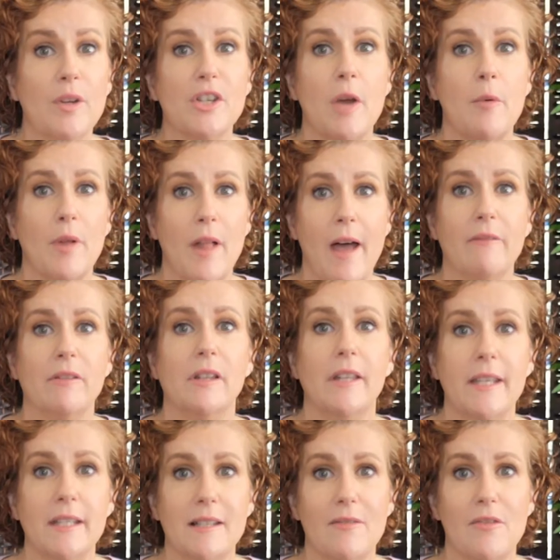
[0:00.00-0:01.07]
which I will have
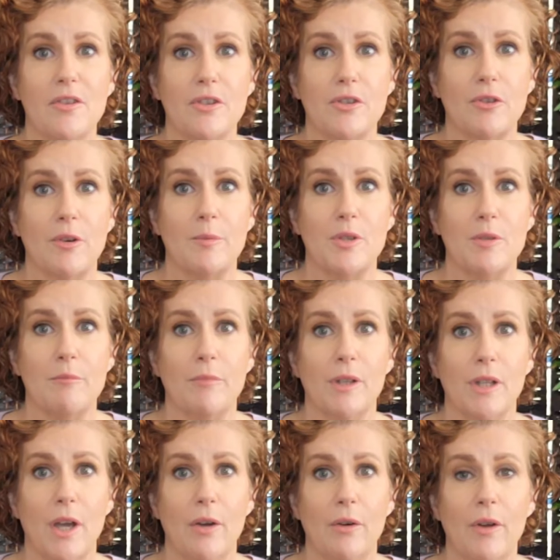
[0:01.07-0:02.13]
linked in the description
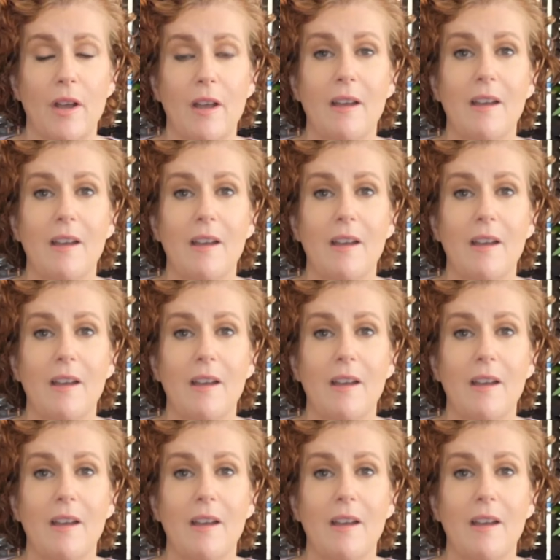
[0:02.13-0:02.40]
below.